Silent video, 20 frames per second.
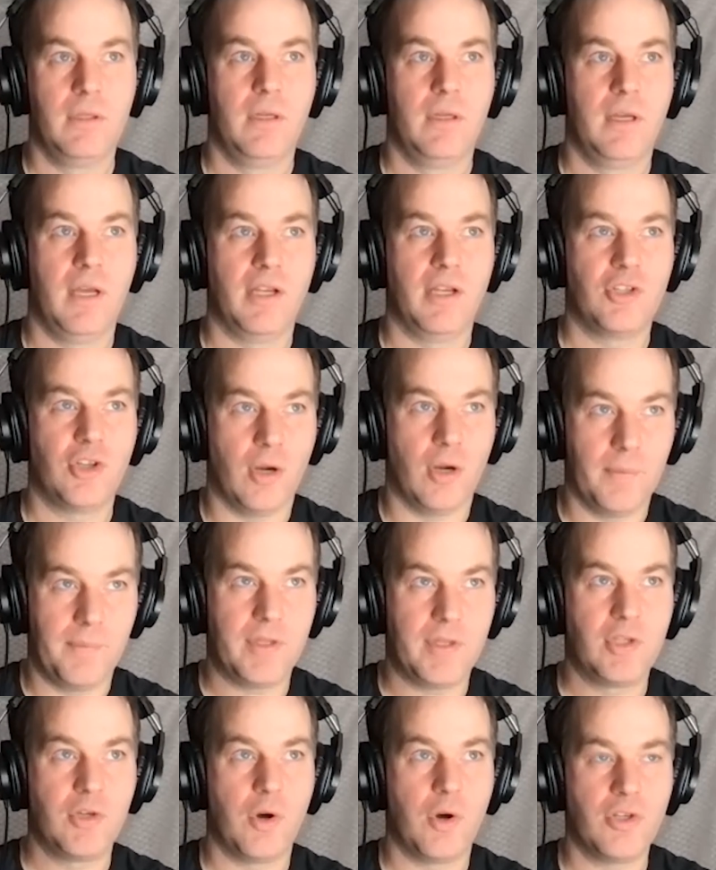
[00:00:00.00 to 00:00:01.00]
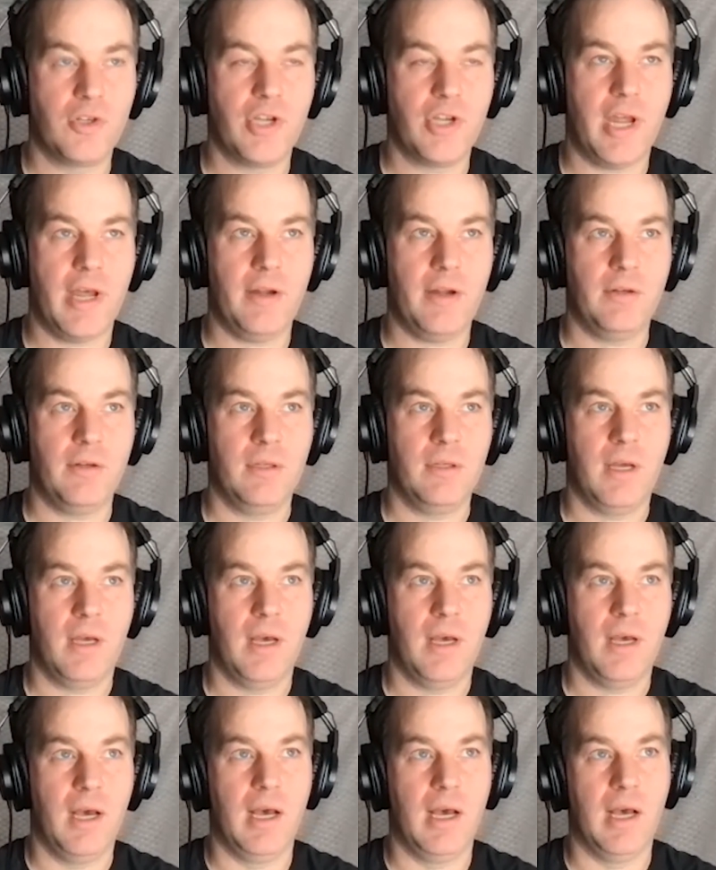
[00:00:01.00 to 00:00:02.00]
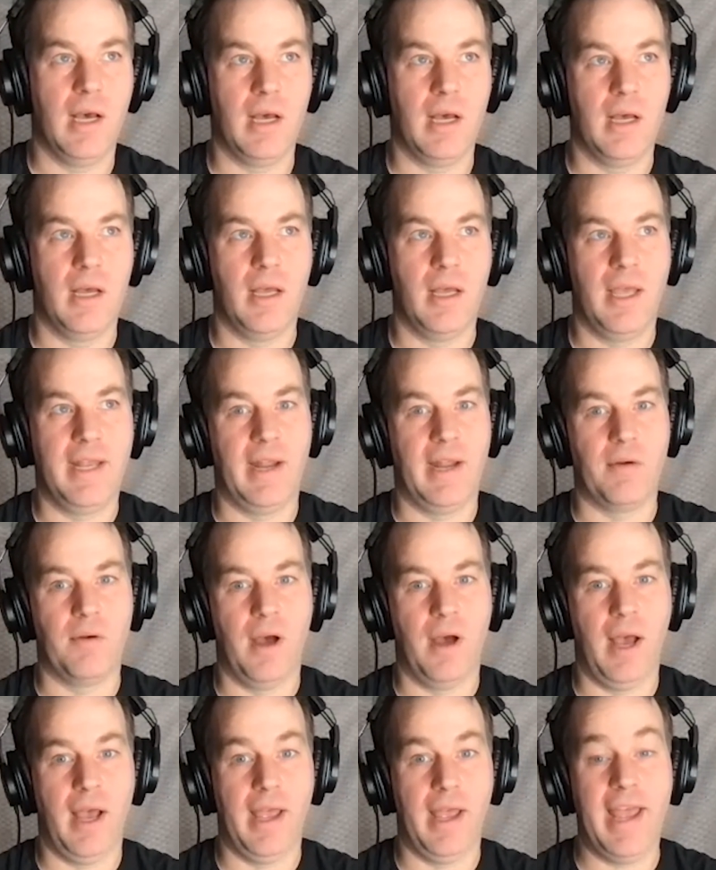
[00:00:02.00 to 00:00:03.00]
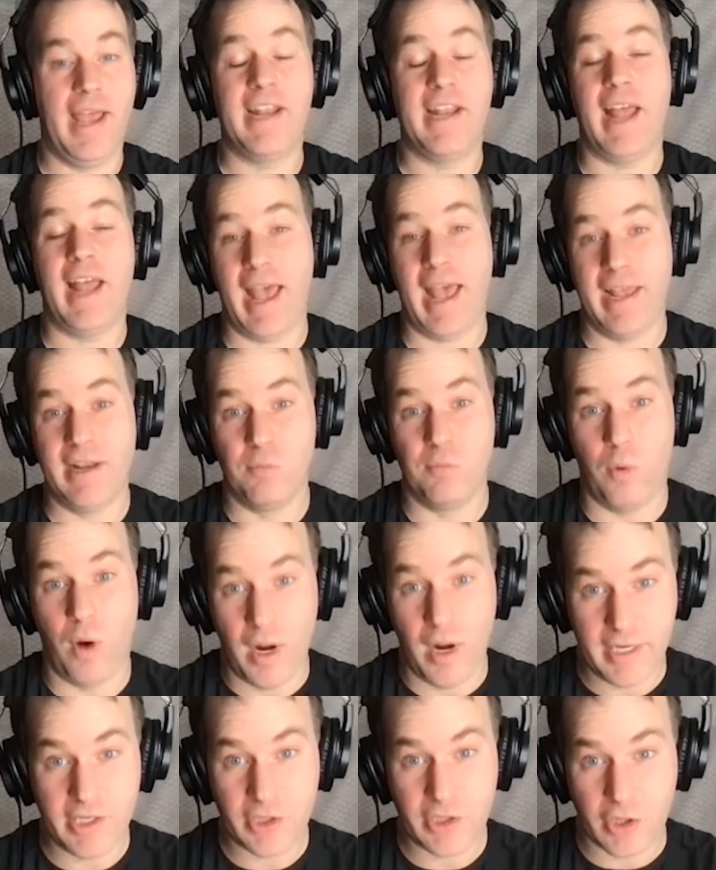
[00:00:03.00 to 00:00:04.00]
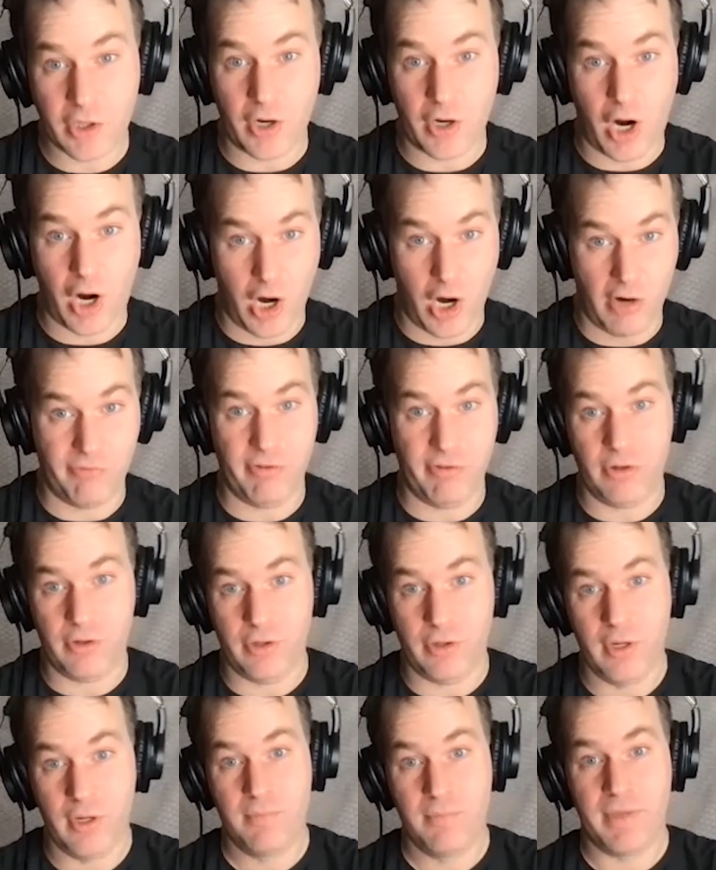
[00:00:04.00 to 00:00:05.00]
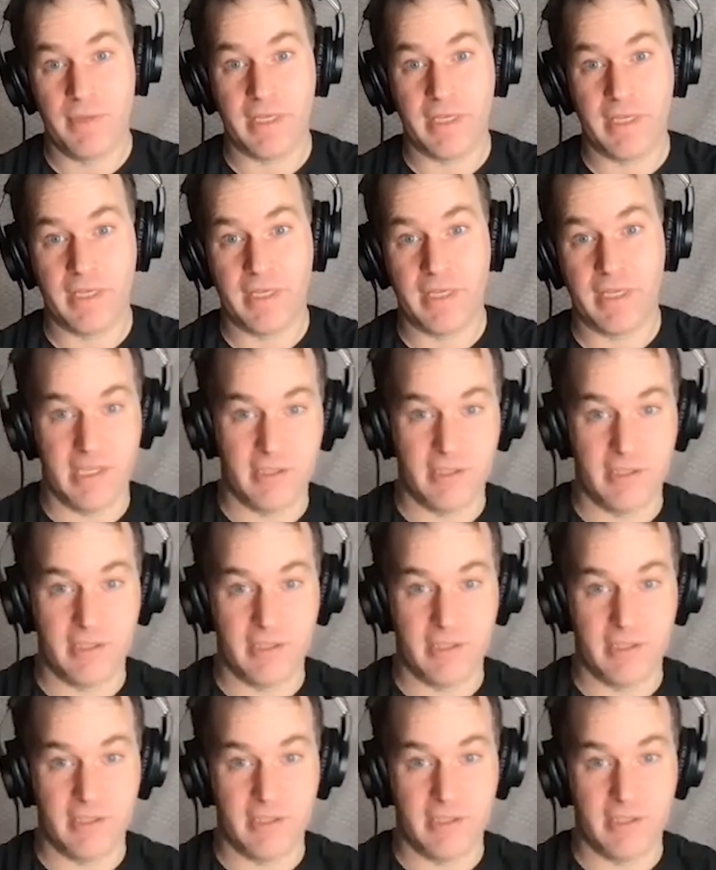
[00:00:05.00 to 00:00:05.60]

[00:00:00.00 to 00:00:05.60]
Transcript: I showed up at Georgetown, uh, and I I had I had wanted to go to Harvard because it, to